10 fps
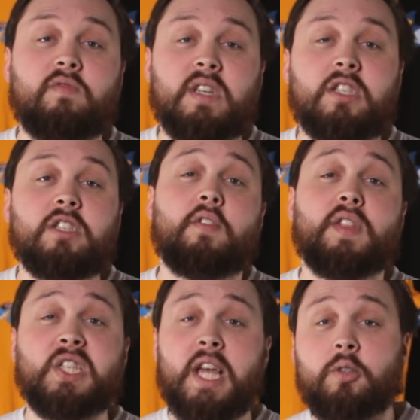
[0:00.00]
reaches of
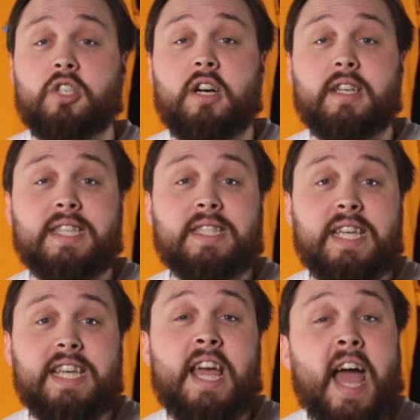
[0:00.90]
the South China
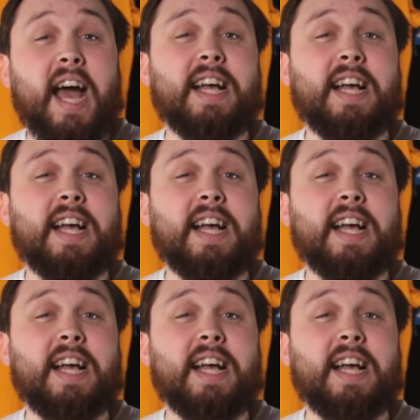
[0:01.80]
Sea